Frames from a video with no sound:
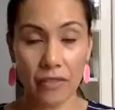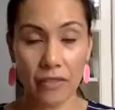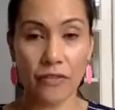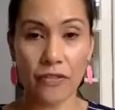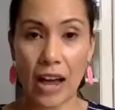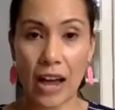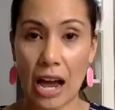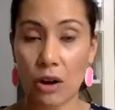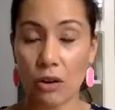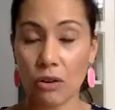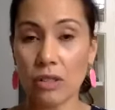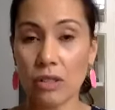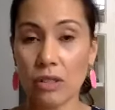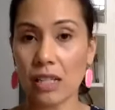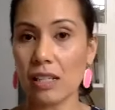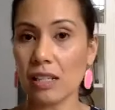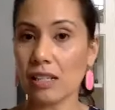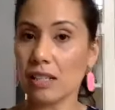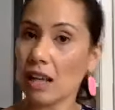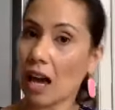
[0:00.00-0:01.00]
found
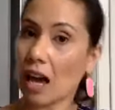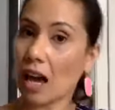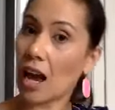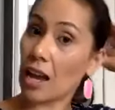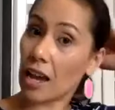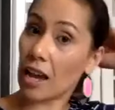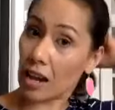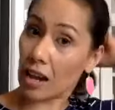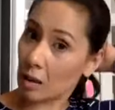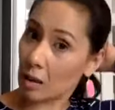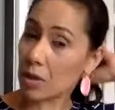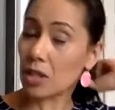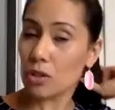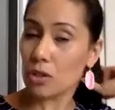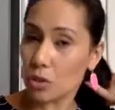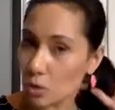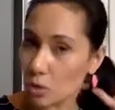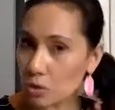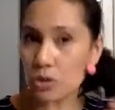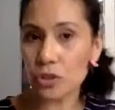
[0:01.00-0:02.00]
is, I am a
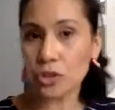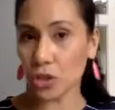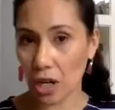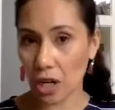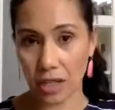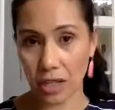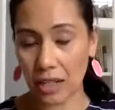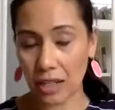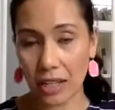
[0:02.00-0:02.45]
news junkie,